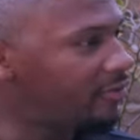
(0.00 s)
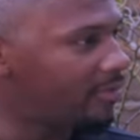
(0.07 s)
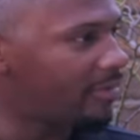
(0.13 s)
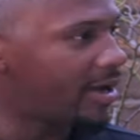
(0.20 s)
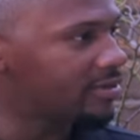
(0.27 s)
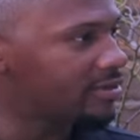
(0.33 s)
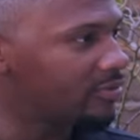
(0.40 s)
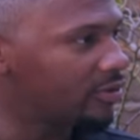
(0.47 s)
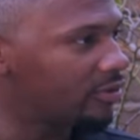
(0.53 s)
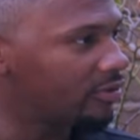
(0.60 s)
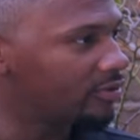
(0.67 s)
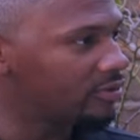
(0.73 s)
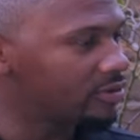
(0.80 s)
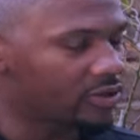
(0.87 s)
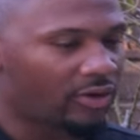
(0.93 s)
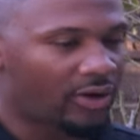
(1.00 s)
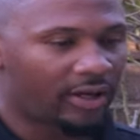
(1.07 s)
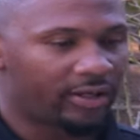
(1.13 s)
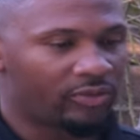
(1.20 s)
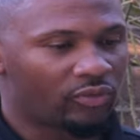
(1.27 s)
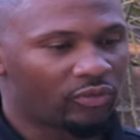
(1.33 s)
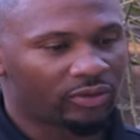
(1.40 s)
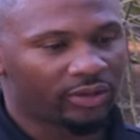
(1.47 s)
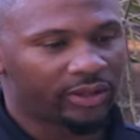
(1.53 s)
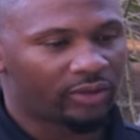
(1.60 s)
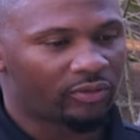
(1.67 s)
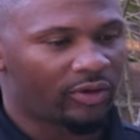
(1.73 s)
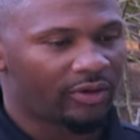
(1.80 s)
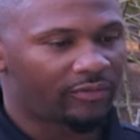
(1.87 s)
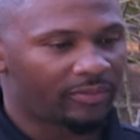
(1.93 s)
from basketball, mm-hmm. so I didn't want to get
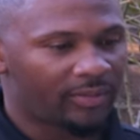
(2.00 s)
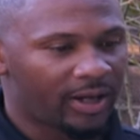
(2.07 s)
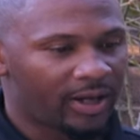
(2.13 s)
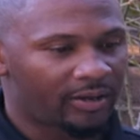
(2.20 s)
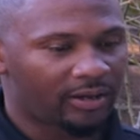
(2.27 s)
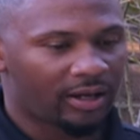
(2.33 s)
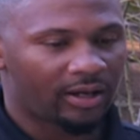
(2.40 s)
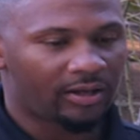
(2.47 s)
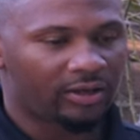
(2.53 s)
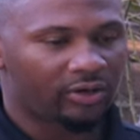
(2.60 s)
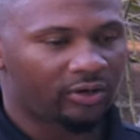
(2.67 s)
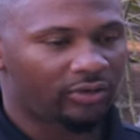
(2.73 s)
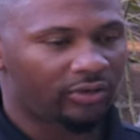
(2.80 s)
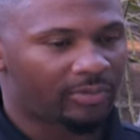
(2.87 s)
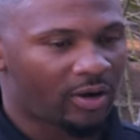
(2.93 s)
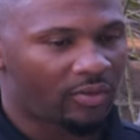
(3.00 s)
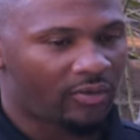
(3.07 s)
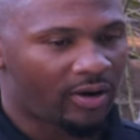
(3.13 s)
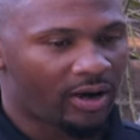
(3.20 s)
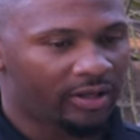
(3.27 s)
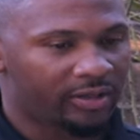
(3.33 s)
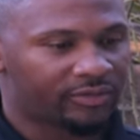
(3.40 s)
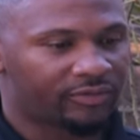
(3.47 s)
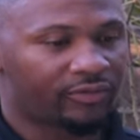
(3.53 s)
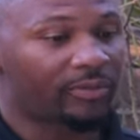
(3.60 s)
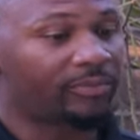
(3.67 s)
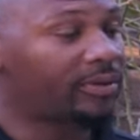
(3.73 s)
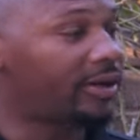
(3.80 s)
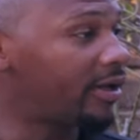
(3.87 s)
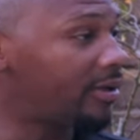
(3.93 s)
away from that. I learned about wines from
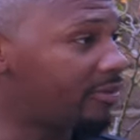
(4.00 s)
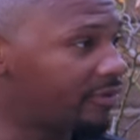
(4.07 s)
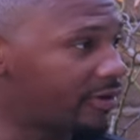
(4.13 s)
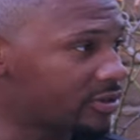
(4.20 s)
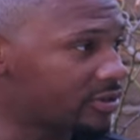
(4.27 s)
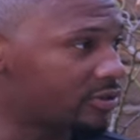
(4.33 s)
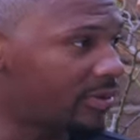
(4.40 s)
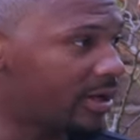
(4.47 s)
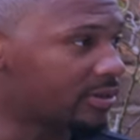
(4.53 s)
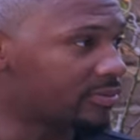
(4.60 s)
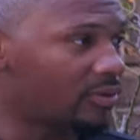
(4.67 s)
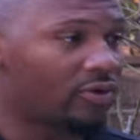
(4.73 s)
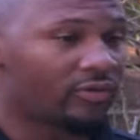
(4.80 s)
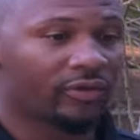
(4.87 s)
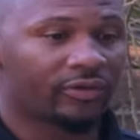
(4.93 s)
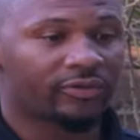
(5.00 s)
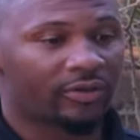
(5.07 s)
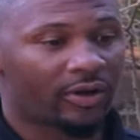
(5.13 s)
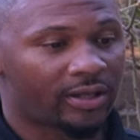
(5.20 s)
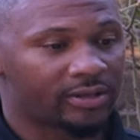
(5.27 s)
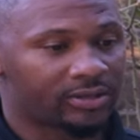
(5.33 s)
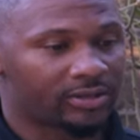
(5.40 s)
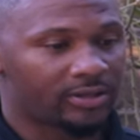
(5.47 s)
playing professional basketball over in France.